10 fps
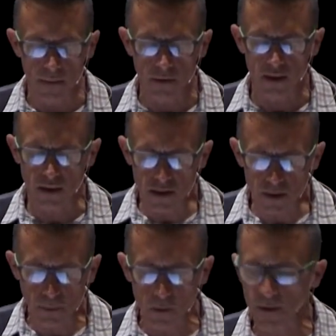But at this
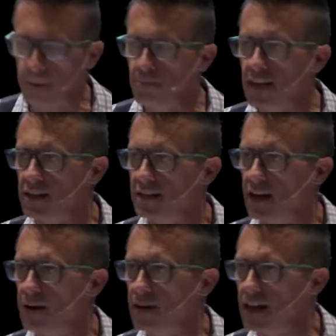point in
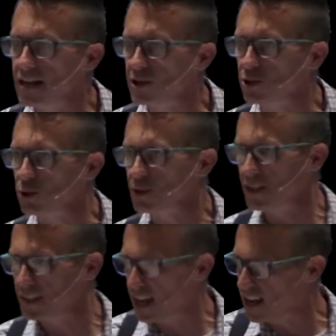time, Achish looks
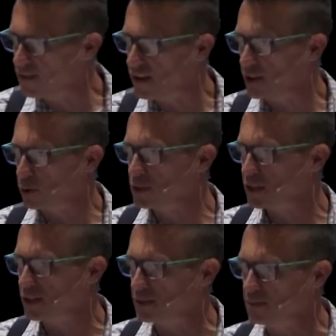at David and looks
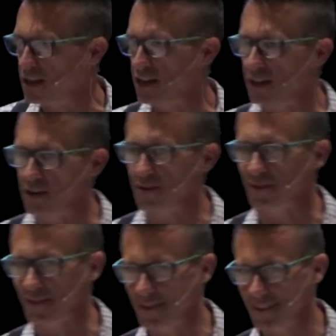at his men and goes,
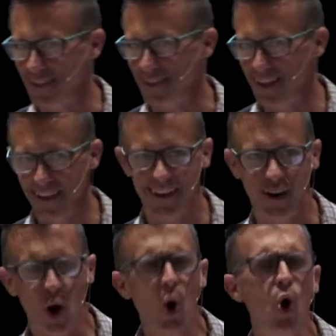Oh, yeah.
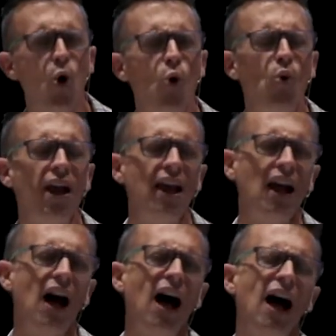Oh,
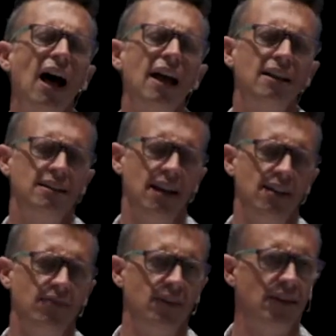hi,
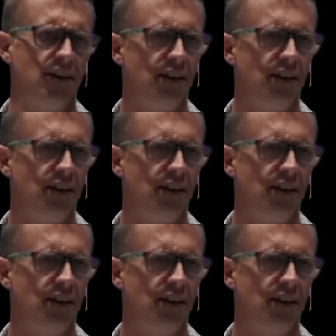David.